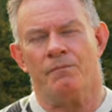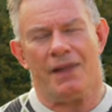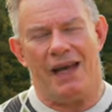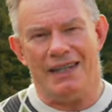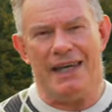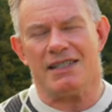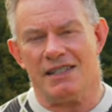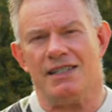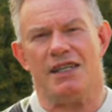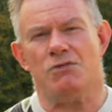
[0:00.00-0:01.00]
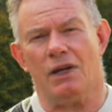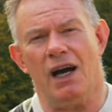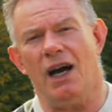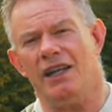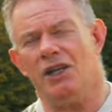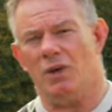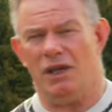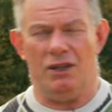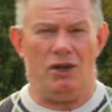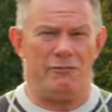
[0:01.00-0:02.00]
And yes, they're disregarding what
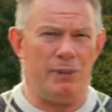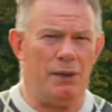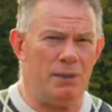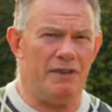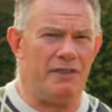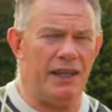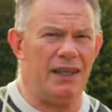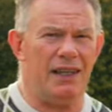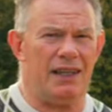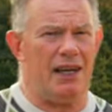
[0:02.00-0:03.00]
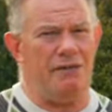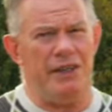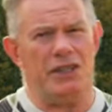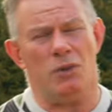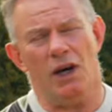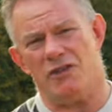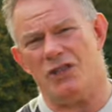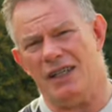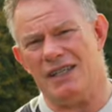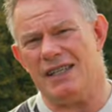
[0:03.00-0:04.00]
a lot of people are thinking, that a V12
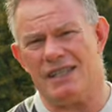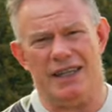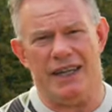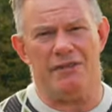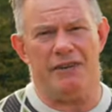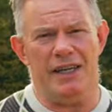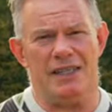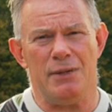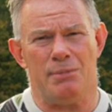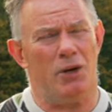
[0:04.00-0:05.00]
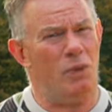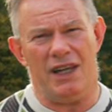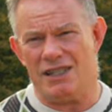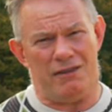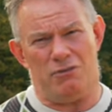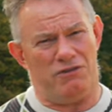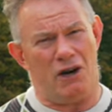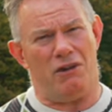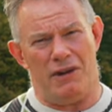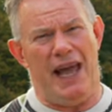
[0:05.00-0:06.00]
should exist in the F80, but when has
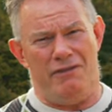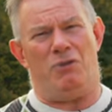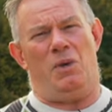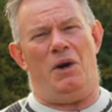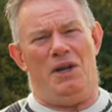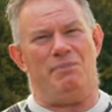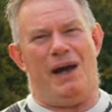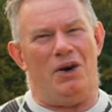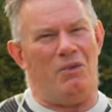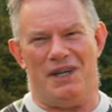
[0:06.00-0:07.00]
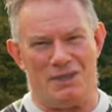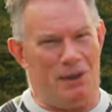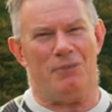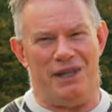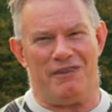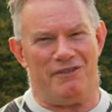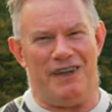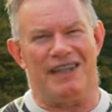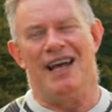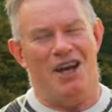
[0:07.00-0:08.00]
Ferrari ever worried about what its public
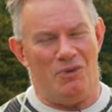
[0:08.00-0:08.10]
think?